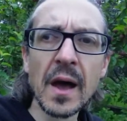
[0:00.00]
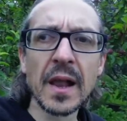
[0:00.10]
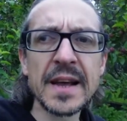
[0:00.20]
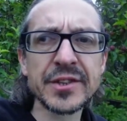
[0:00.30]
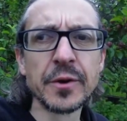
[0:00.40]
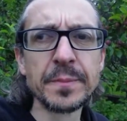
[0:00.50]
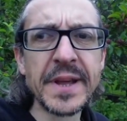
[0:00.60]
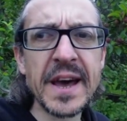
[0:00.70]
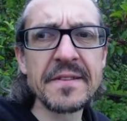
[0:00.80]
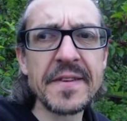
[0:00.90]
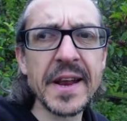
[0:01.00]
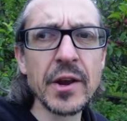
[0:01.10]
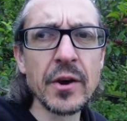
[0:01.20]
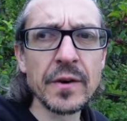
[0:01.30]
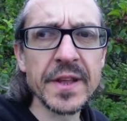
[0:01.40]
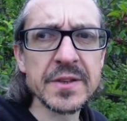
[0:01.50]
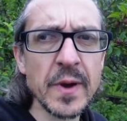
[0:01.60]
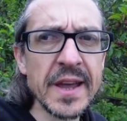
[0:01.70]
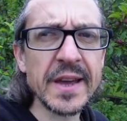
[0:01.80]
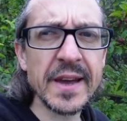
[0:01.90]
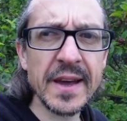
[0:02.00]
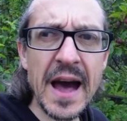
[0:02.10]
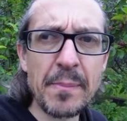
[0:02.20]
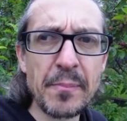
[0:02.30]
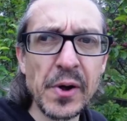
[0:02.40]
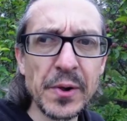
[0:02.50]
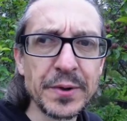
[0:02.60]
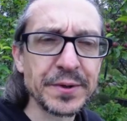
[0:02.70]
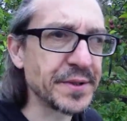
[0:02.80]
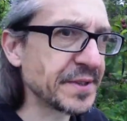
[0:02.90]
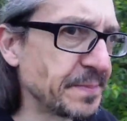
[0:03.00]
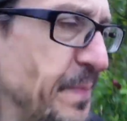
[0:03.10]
Last update of any note this week, apples.